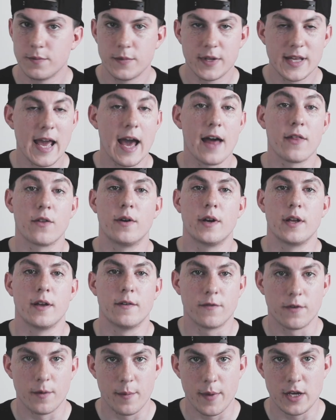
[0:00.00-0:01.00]
gathering
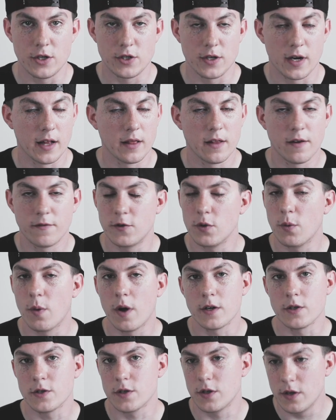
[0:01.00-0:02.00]
information. I love to
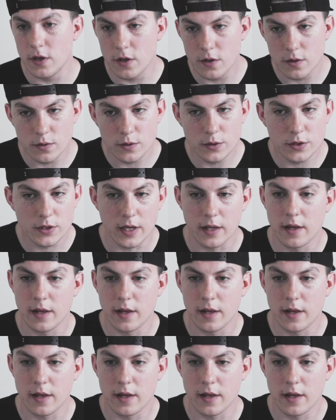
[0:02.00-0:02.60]
watch the news.